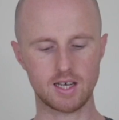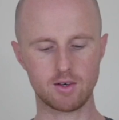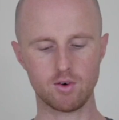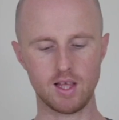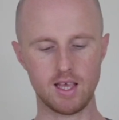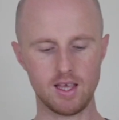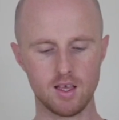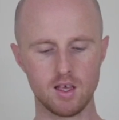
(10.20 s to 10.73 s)

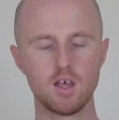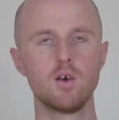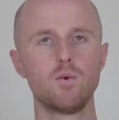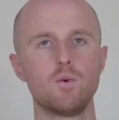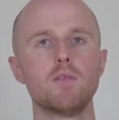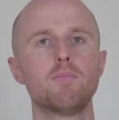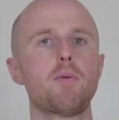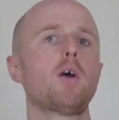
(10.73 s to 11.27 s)
generally
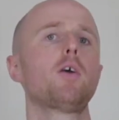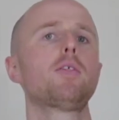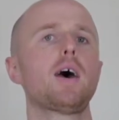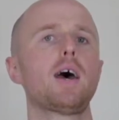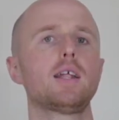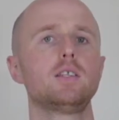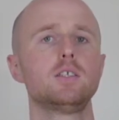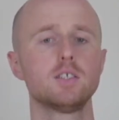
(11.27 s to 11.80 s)
with both
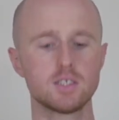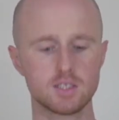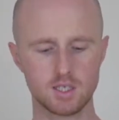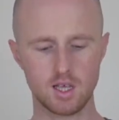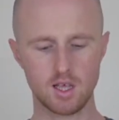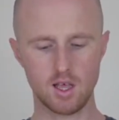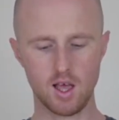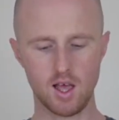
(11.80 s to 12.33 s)
hands,
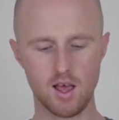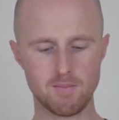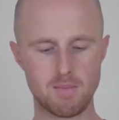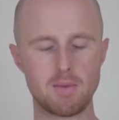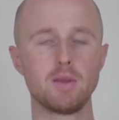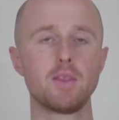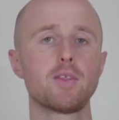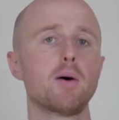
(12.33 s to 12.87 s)

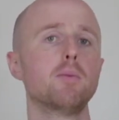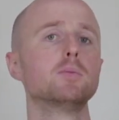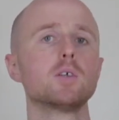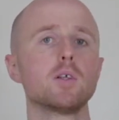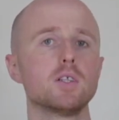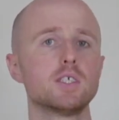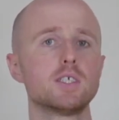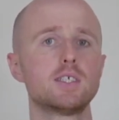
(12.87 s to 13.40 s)
maybe thumbs
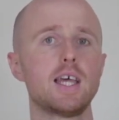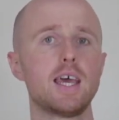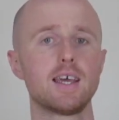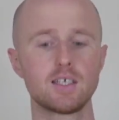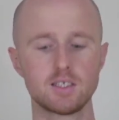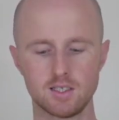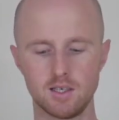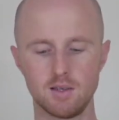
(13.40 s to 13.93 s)
on the
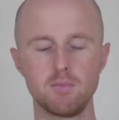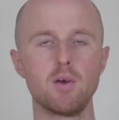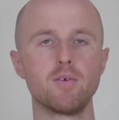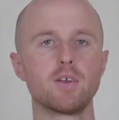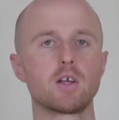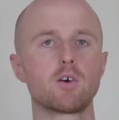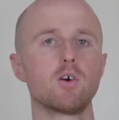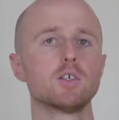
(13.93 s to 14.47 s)
sticks and
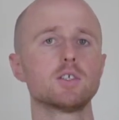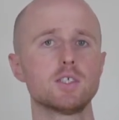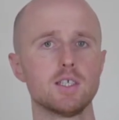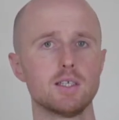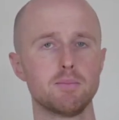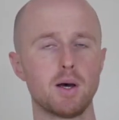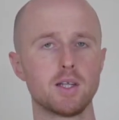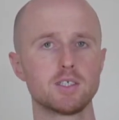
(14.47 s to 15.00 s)
moving across to
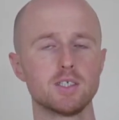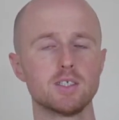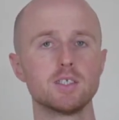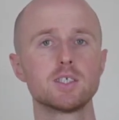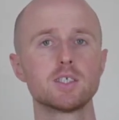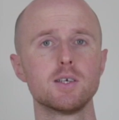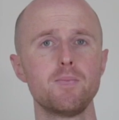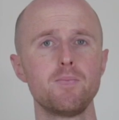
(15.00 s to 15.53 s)
the
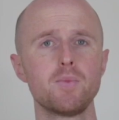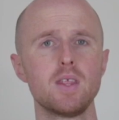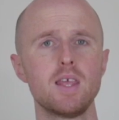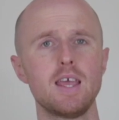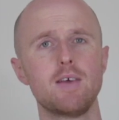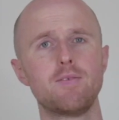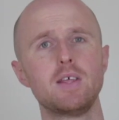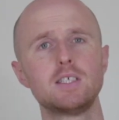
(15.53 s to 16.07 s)
buttons.
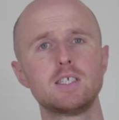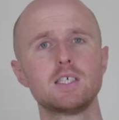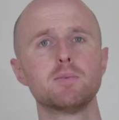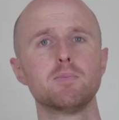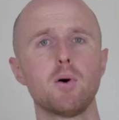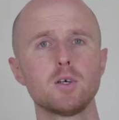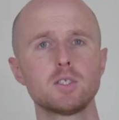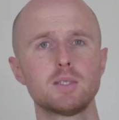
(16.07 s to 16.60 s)
If this isn't
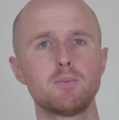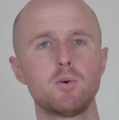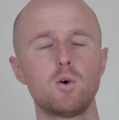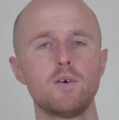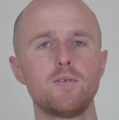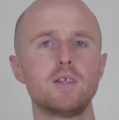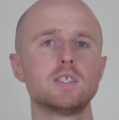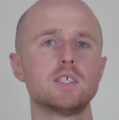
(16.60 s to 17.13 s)
possible,
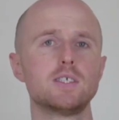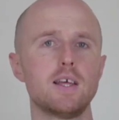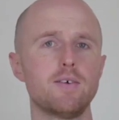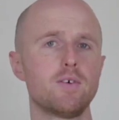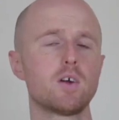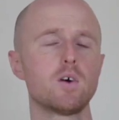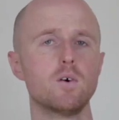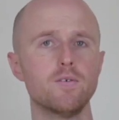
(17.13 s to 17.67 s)
or if this is
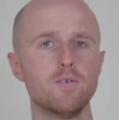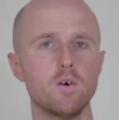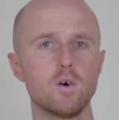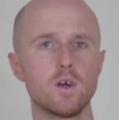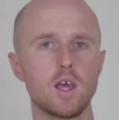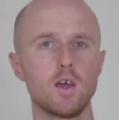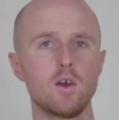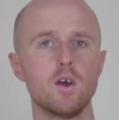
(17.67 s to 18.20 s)
difficult for
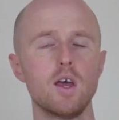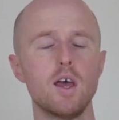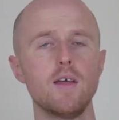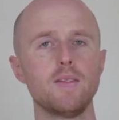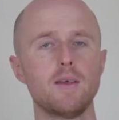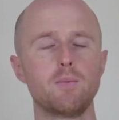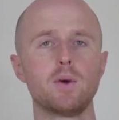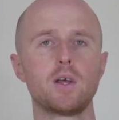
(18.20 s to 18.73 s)
you,
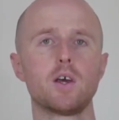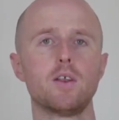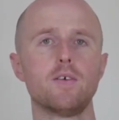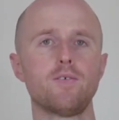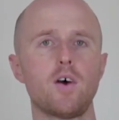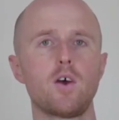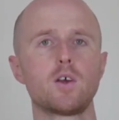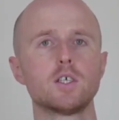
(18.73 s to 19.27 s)
then we're going to
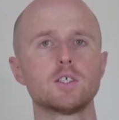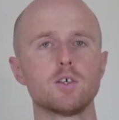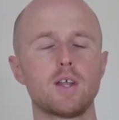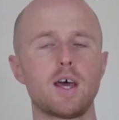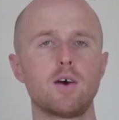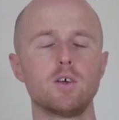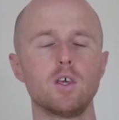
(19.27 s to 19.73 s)
focus on how